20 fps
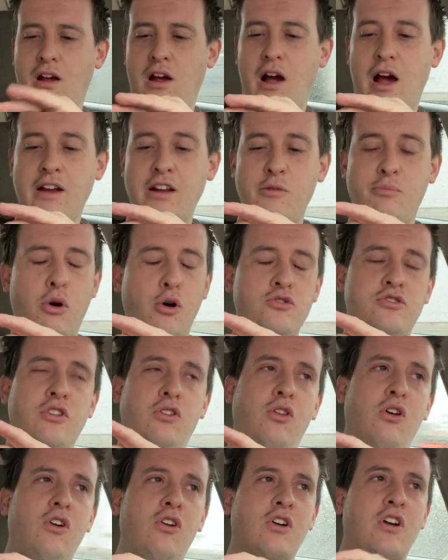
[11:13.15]
I did post a
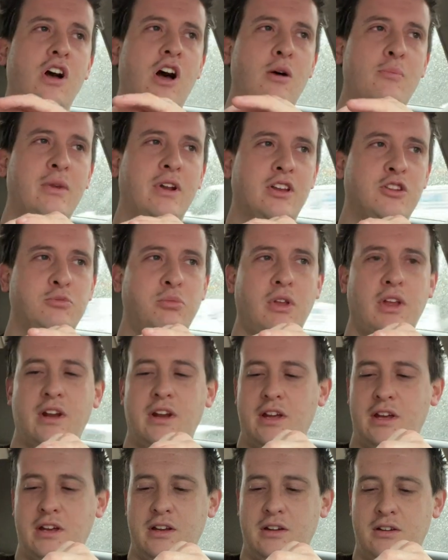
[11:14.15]
long comment
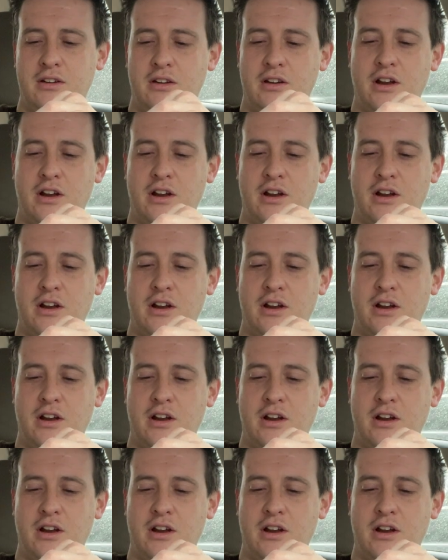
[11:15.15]
explaining it.